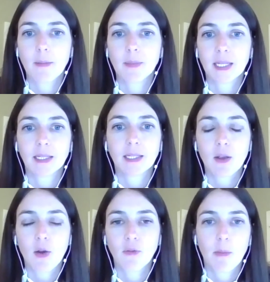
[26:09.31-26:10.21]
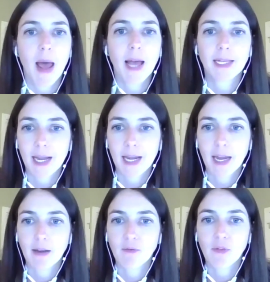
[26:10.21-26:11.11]
Since over the past
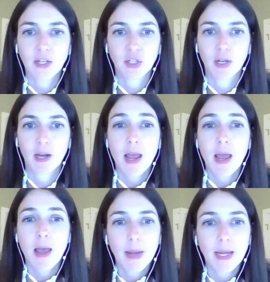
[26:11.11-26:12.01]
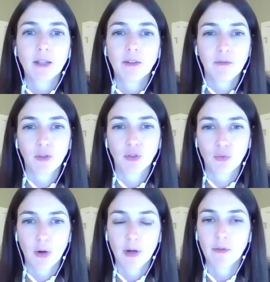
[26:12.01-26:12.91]
decade, inflation basically fell
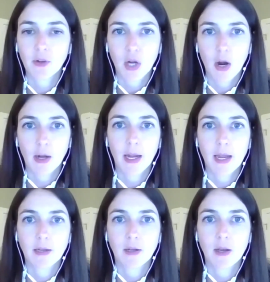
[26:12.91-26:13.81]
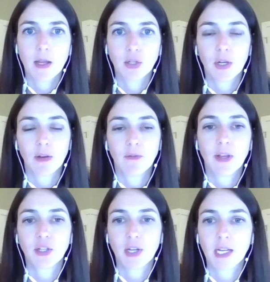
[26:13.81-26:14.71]
short of their target and took
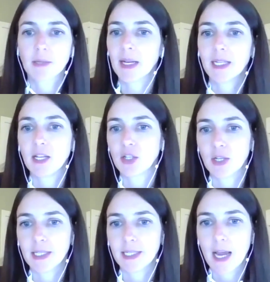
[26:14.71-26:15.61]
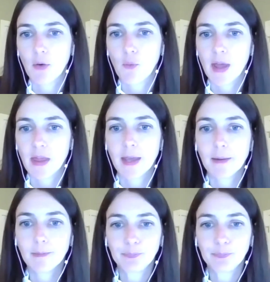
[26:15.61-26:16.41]
inflation expectations down with it.